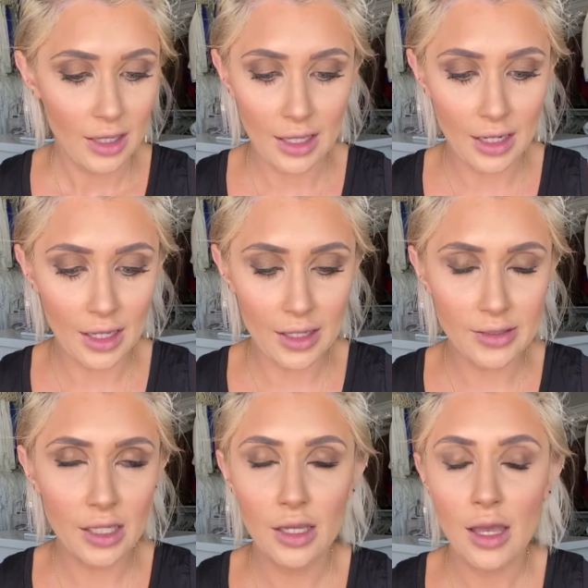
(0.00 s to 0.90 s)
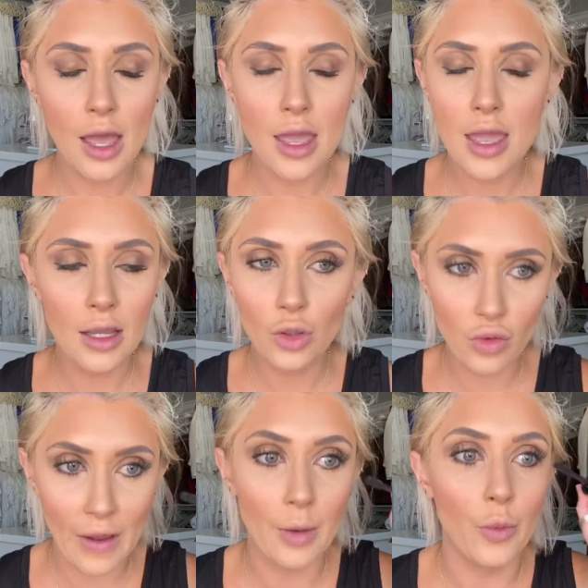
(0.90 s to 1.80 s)
It is
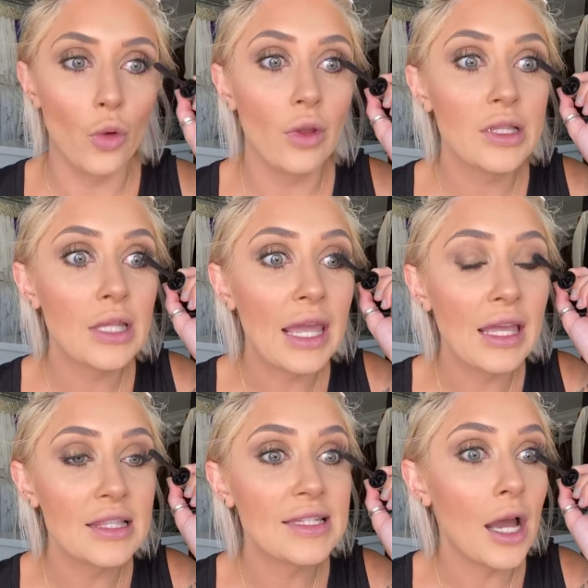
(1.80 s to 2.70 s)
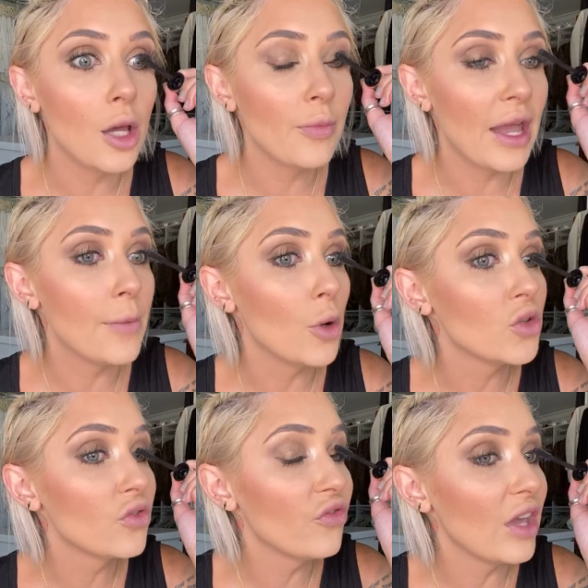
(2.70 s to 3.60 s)
incredible. It's hands down my
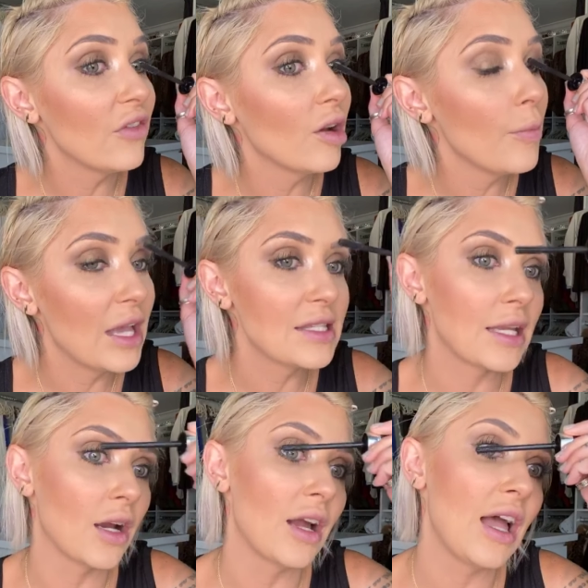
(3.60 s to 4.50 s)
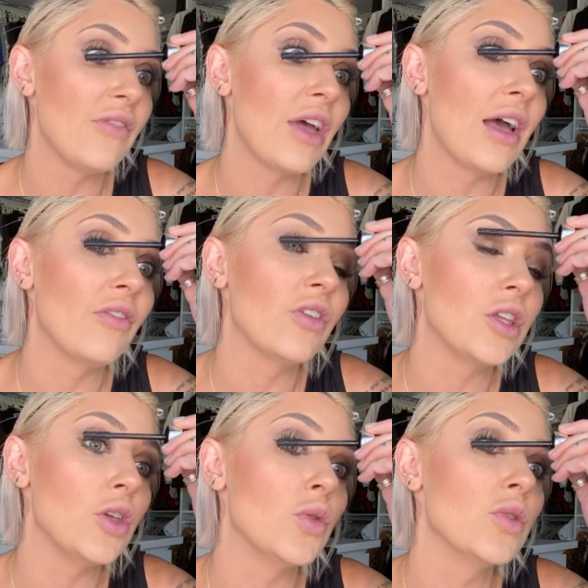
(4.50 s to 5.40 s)
most favorite mascara I've ever
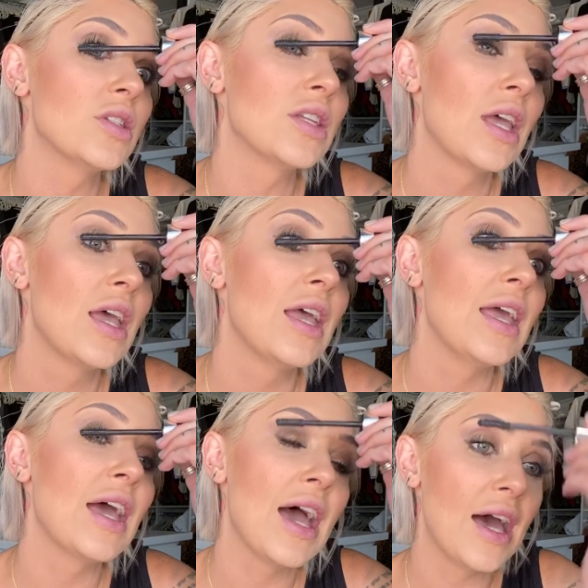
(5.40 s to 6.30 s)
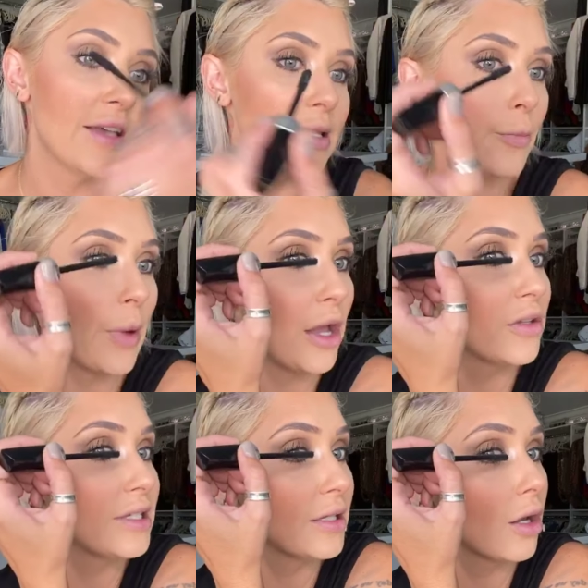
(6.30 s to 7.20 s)
used. It has
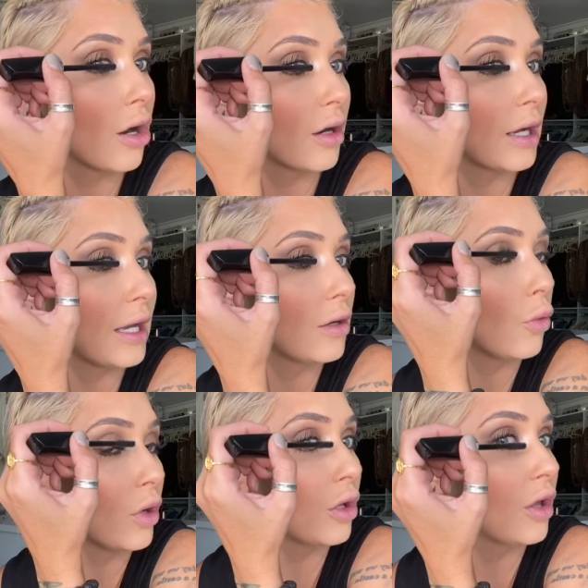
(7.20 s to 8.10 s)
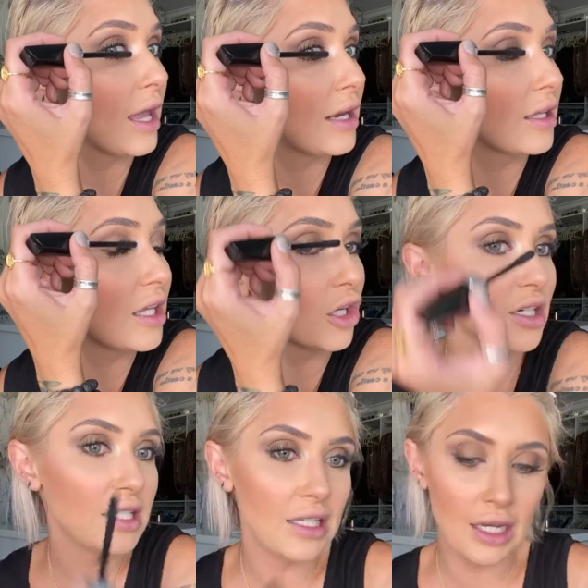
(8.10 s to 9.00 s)
biotin, argan oil, and
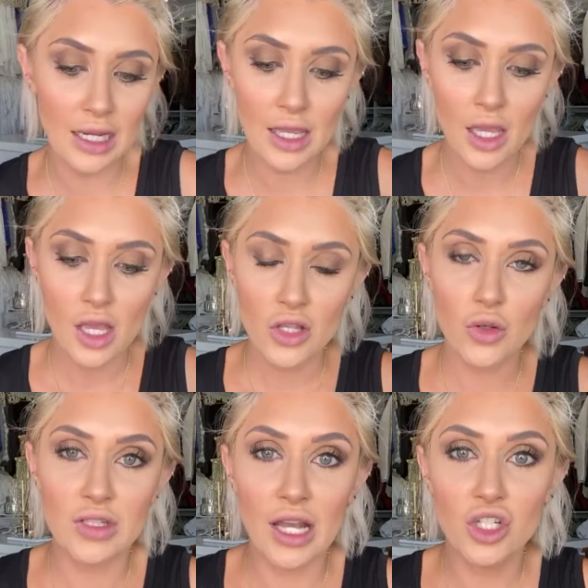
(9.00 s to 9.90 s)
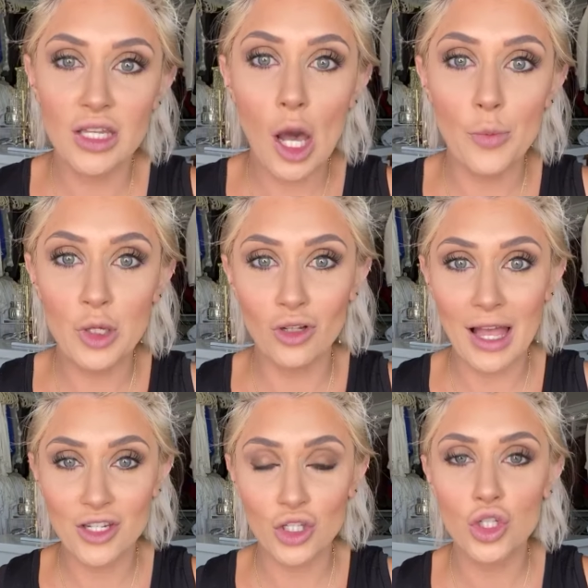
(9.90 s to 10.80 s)
keratin in it, so it's actually helping your
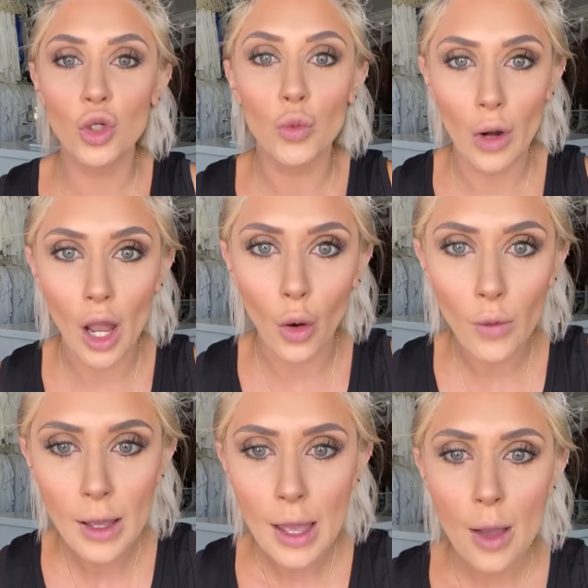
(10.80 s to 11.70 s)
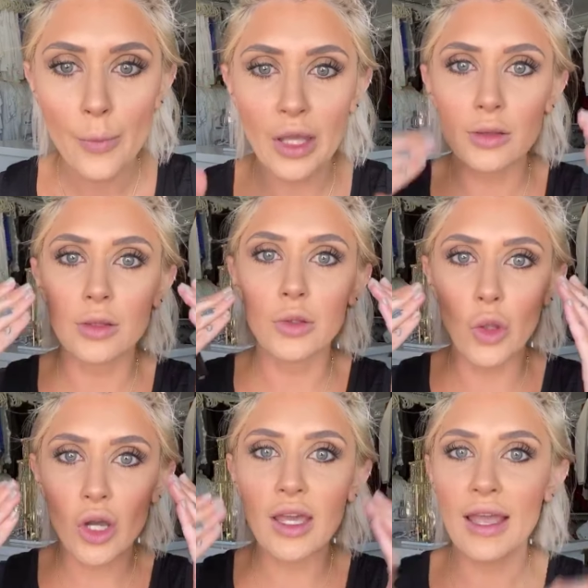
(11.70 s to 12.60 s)
lashes to grow. But
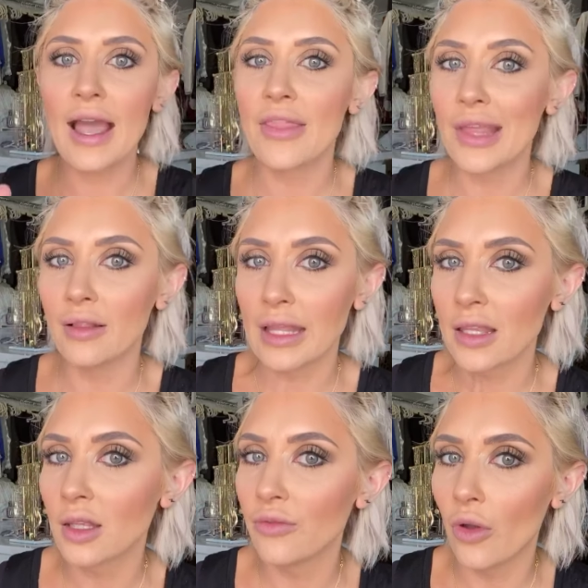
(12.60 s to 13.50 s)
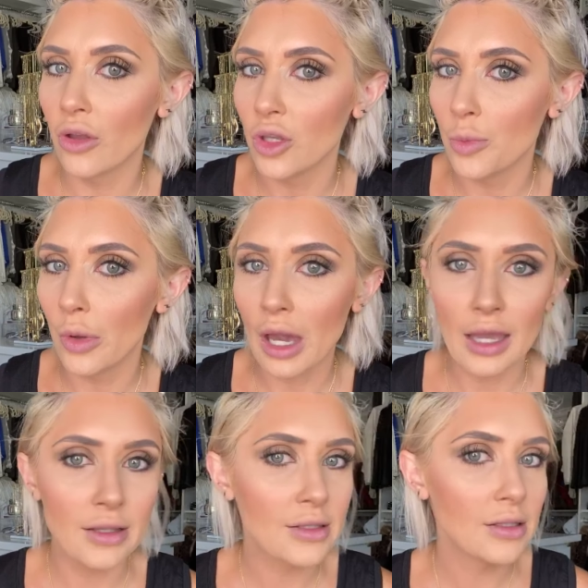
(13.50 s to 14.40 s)
look at that length and volume, you
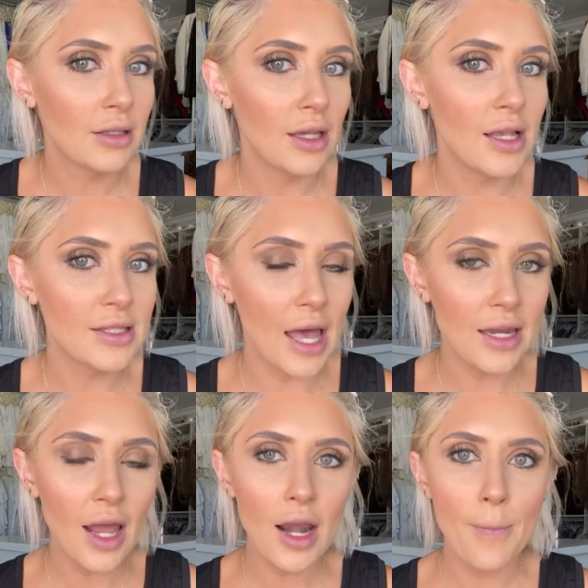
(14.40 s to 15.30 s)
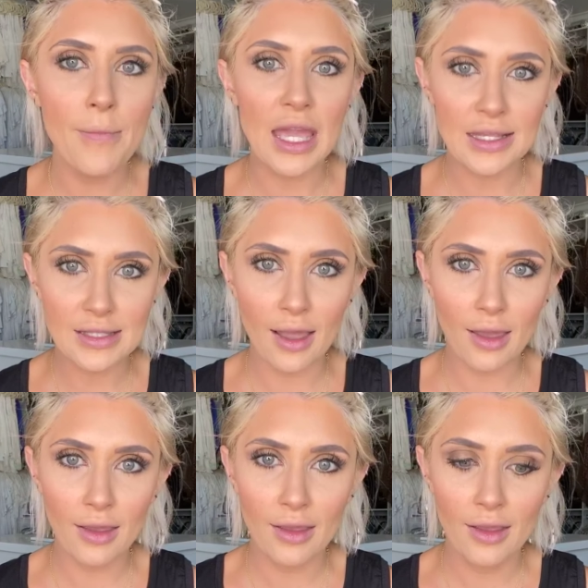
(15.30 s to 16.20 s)
guys. Is that not amazing?